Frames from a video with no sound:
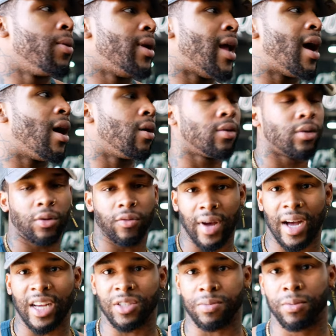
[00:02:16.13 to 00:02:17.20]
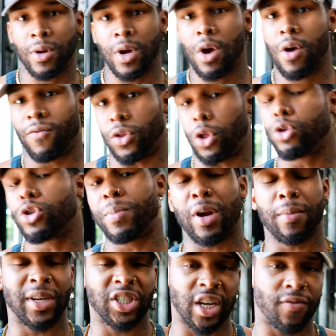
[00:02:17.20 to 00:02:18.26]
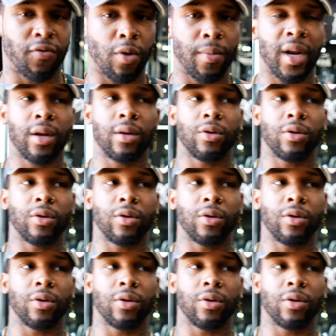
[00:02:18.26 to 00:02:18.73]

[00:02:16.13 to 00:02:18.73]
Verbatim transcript: Now, you guys, for those who've been on my channel for a minute,